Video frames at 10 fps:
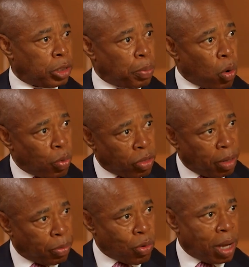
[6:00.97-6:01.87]
spoke with
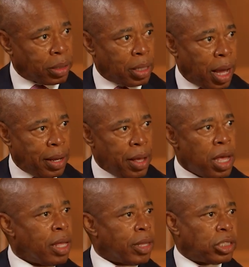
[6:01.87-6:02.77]
them throughout the night,
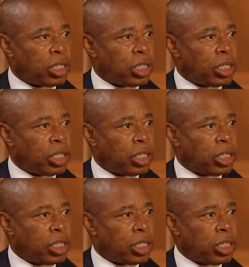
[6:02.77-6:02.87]
they